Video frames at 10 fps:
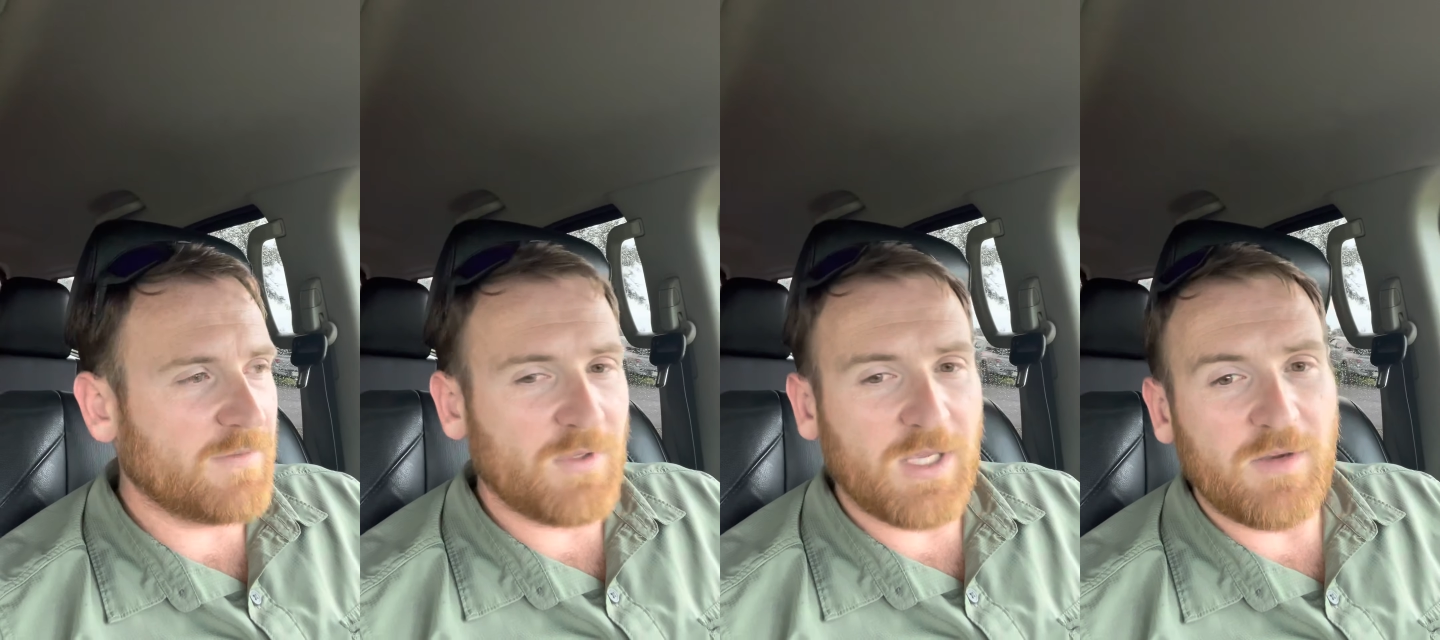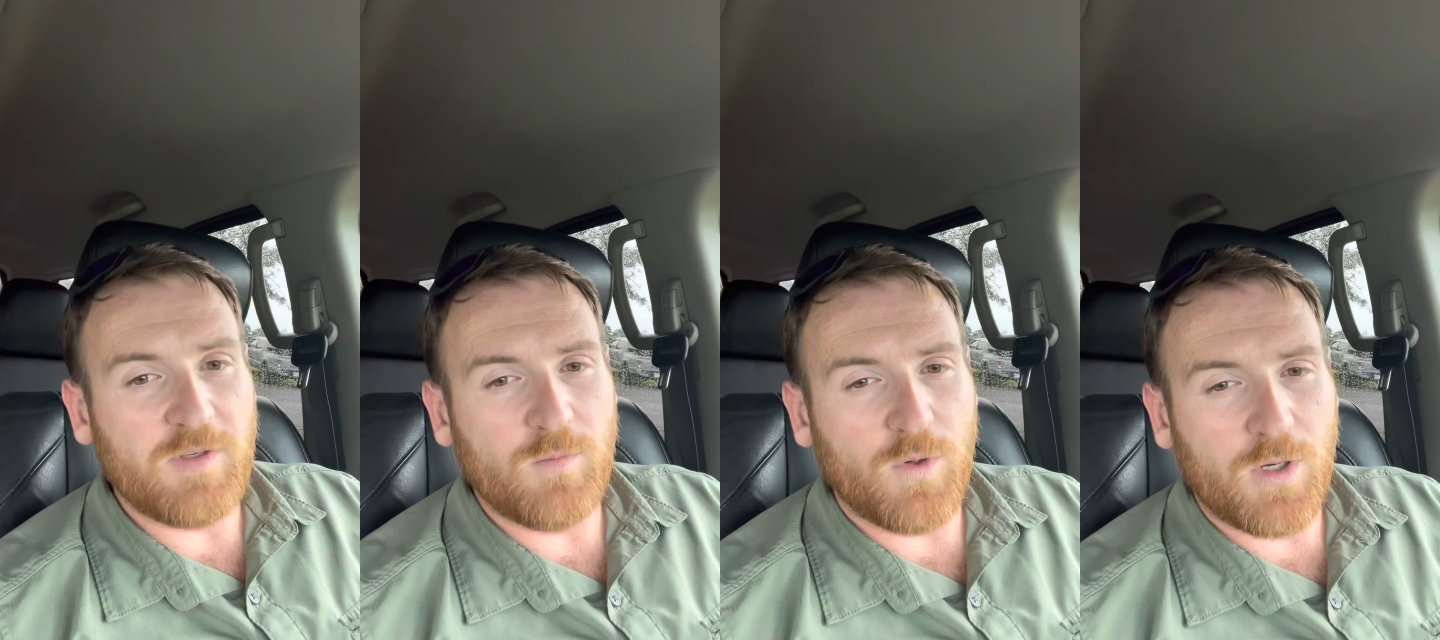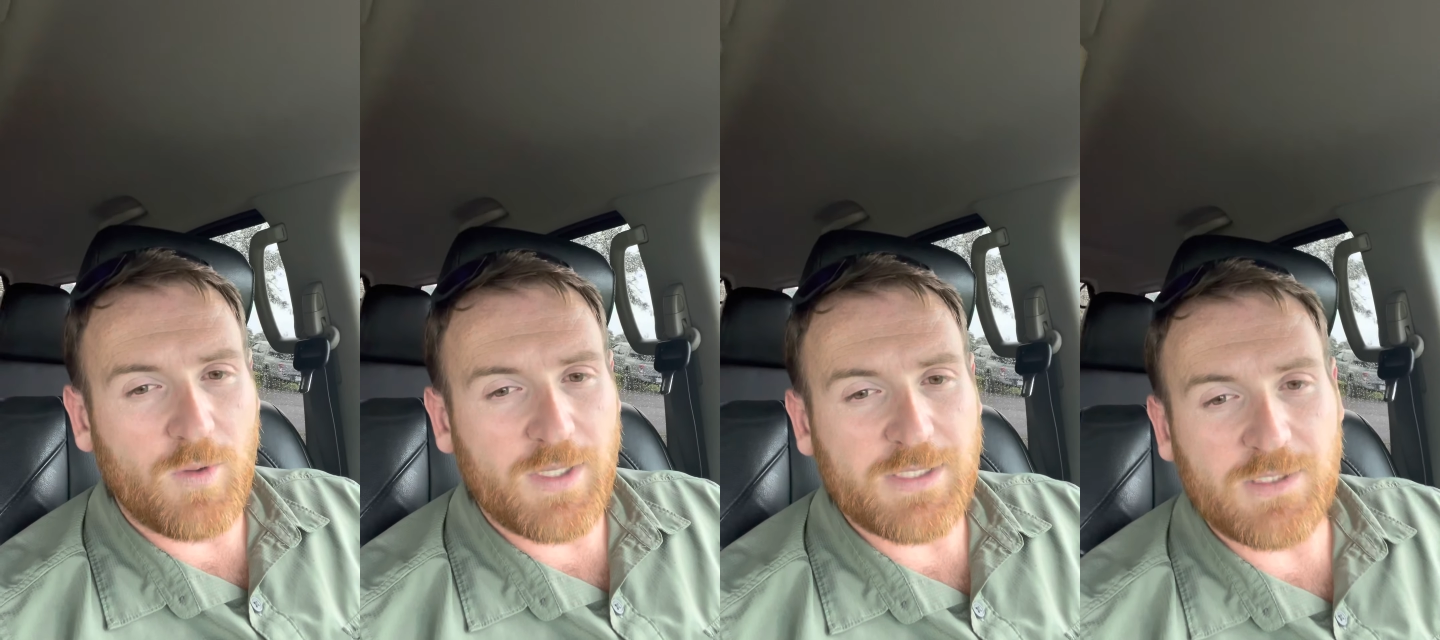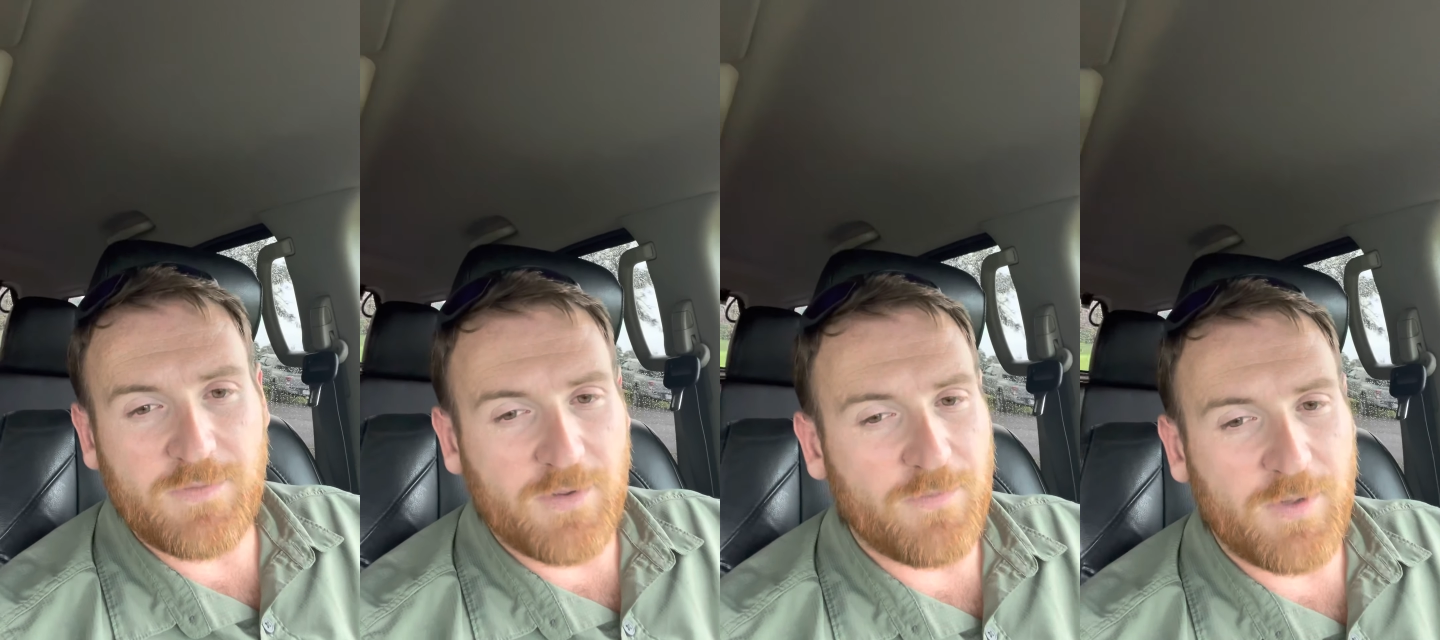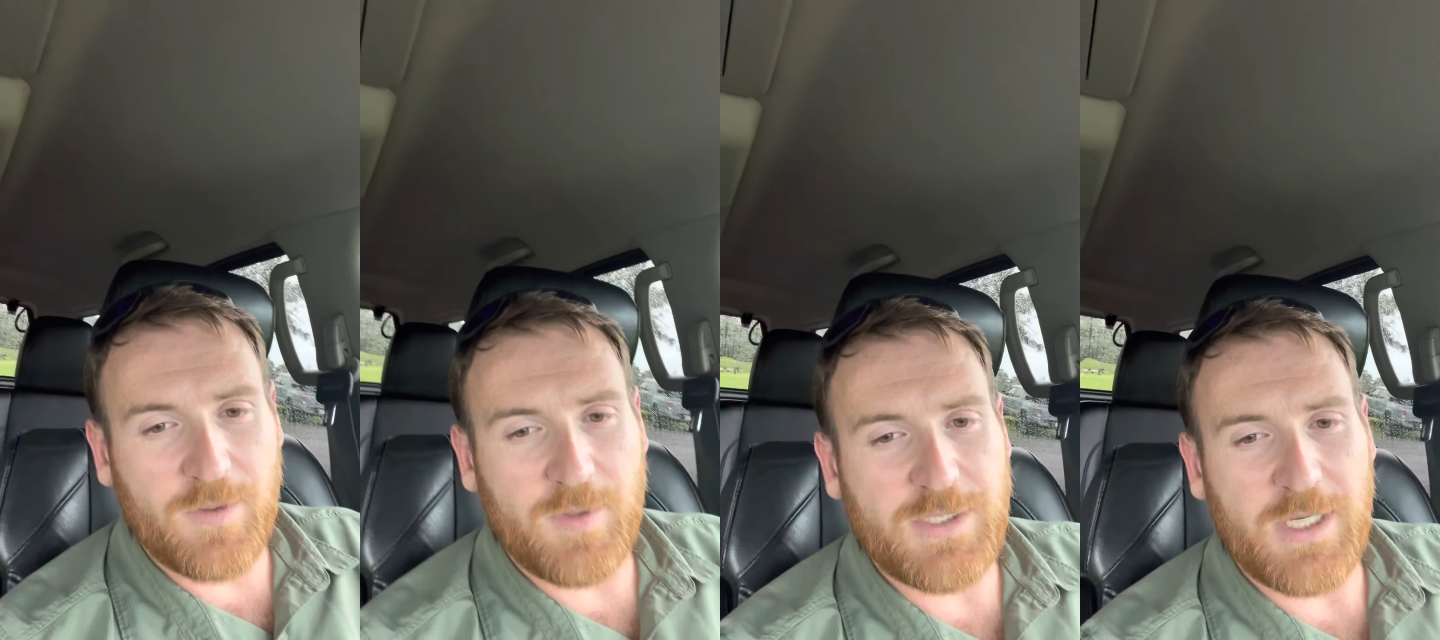If you have any more questions, feel free to
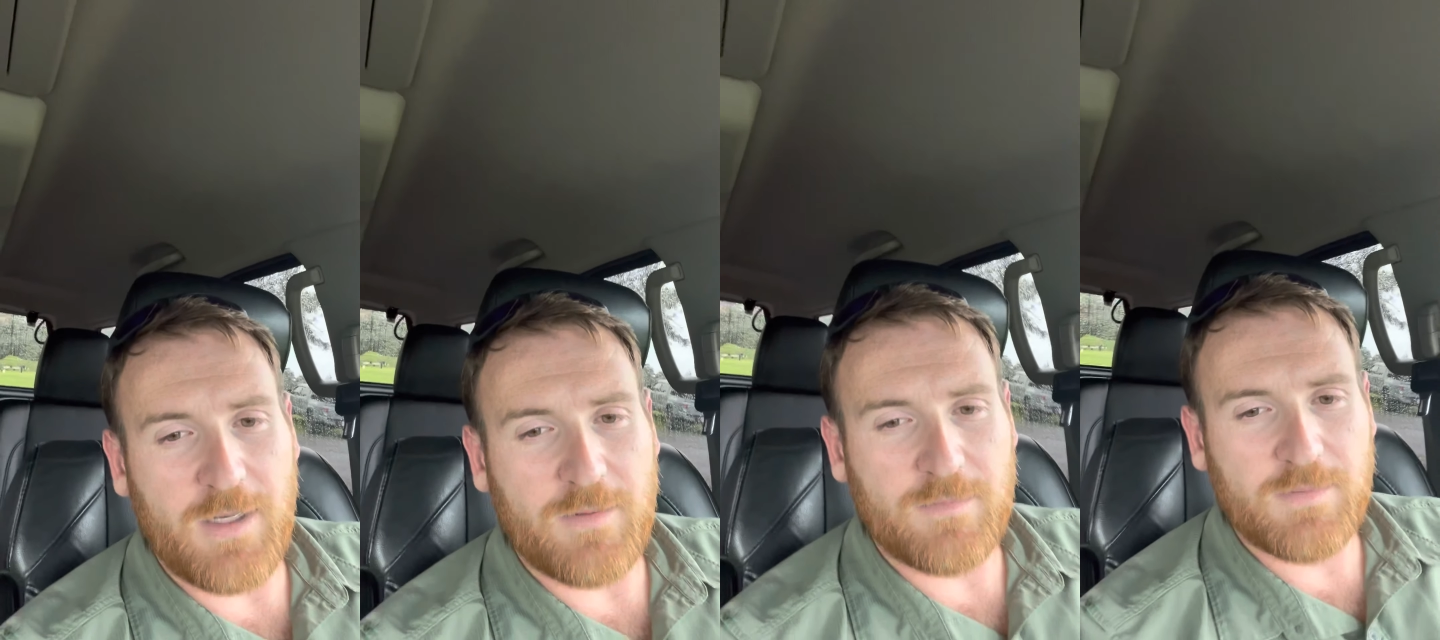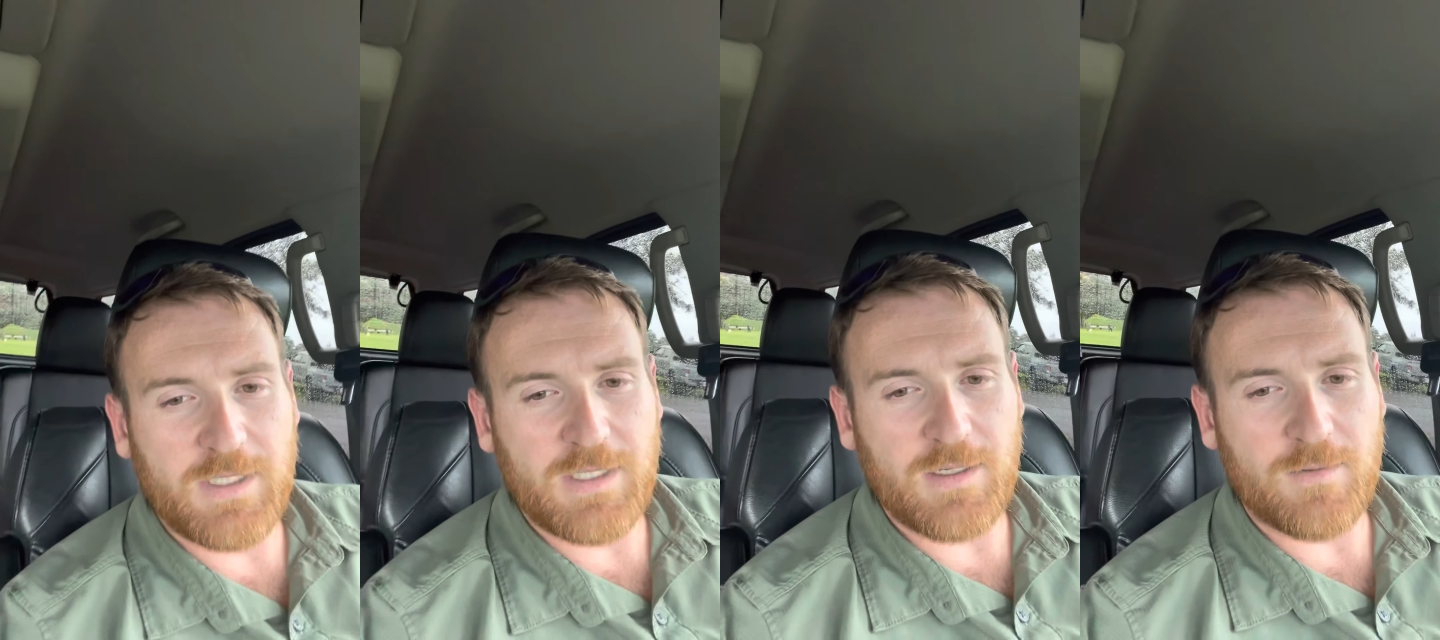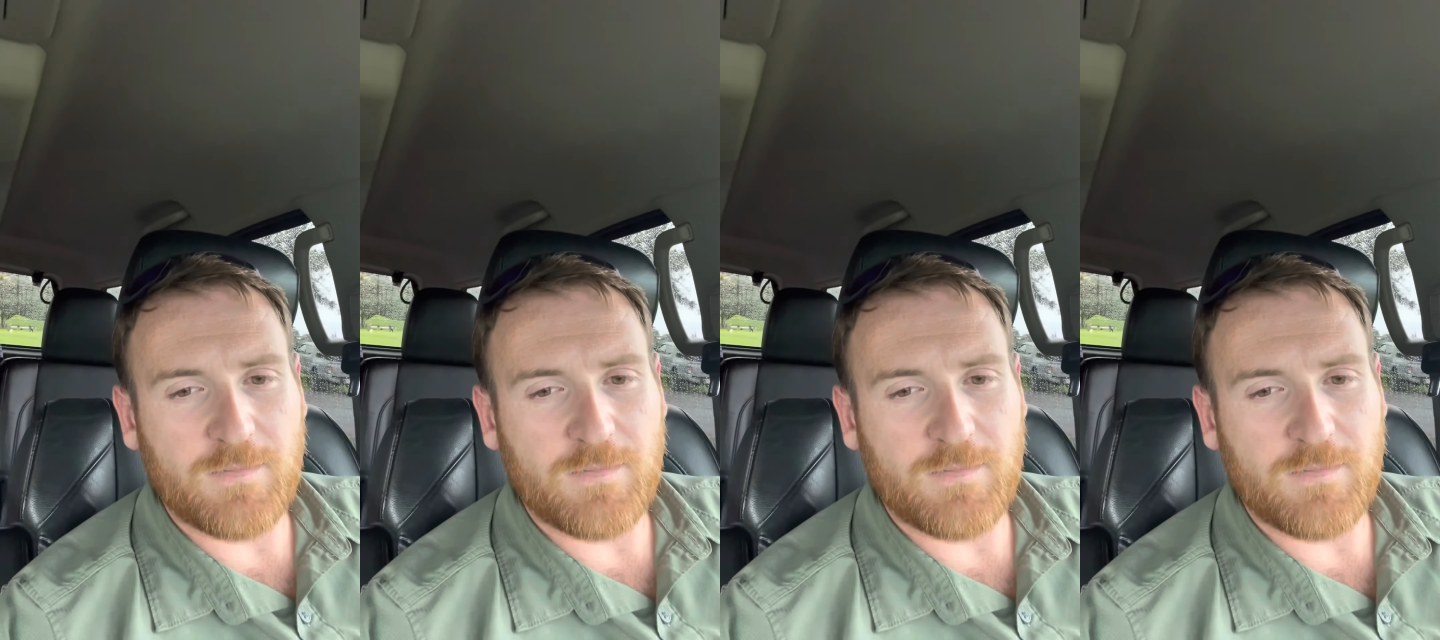reach out. Take care.